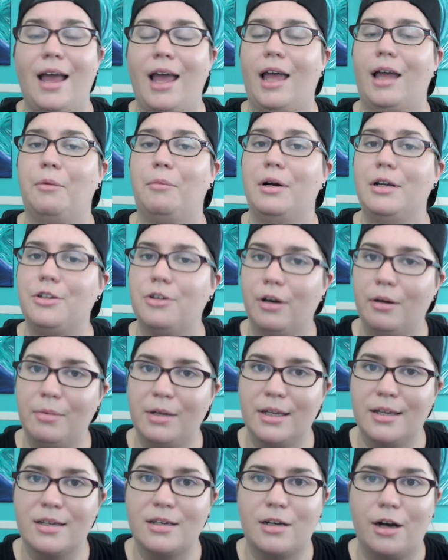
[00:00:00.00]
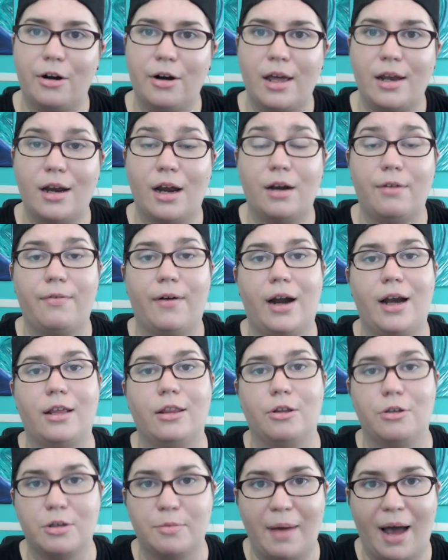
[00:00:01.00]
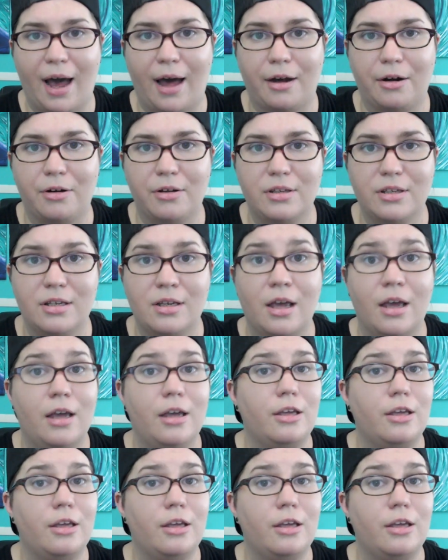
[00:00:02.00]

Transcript: And once you're able to start identifying those patterns,